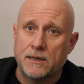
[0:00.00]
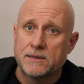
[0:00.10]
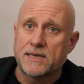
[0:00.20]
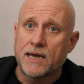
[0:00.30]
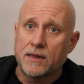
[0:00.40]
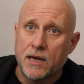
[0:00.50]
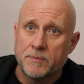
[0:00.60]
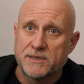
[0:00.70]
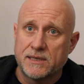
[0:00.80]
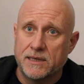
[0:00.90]

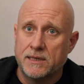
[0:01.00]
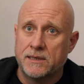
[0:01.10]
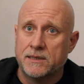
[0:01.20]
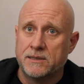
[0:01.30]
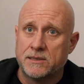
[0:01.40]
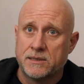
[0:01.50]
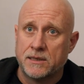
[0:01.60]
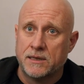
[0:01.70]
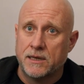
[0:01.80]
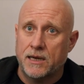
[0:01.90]
Cyclops is
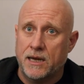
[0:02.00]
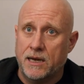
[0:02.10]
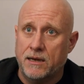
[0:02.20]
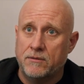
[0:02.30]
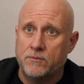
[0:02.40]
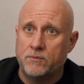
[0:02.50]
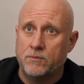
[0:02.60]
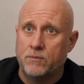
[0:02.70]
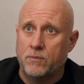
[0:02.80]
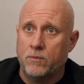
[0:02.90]
a
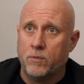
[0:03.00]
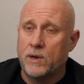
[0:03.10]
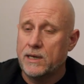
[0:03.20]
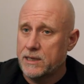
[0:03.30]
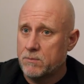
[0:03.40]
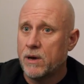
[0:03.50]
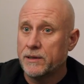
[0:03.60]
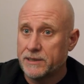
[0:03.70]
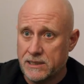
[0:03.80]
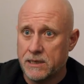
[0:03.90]
really
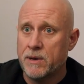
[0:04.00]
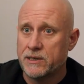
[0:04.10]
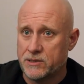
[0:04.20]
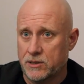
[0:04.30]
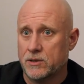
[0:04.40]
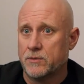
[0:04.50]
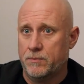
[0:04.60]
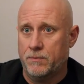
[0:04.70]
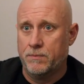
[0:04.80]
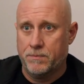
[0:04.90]
multi-dimensional
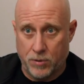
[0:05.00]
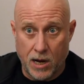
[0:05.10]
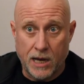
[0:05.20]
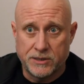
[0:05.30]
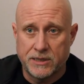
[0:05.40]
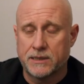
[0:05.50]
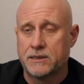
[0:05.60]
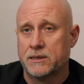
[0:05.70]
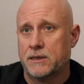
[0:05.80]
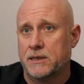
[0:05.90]

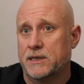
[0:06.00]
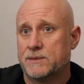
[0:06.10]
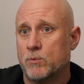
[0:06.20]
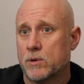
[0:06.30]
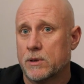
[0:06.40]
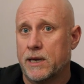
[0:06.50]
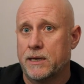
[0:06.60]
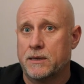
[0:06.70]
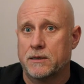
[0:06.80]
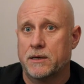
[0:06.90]
project. It's more
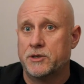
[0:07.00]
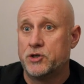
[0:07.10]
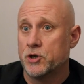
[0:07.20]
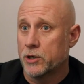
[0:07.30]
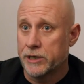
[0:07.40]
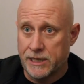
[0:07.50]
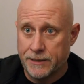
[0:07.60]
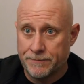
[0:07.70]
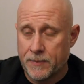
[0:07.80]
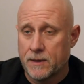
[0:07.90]
like a
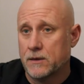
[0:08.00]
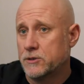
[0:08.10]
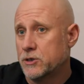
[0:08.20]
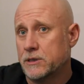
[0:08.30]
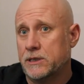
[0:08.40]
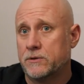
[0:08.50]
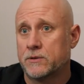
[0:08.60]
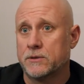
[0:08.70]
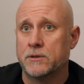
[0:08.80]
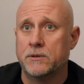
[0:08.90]
journey, a journey
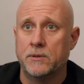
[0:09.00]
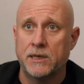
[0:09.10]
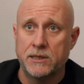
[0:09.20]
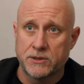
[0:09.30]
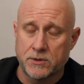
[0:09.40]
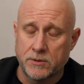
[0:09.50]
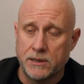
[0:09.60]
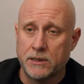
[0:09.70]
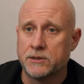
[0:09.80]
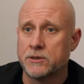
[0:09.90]
through
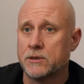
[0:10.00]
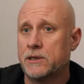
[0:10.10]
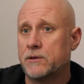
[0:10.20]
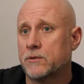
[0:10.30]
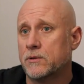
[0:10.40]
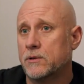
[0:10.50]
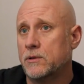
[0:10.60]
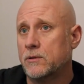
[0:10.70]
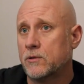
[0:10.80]
history, a journey through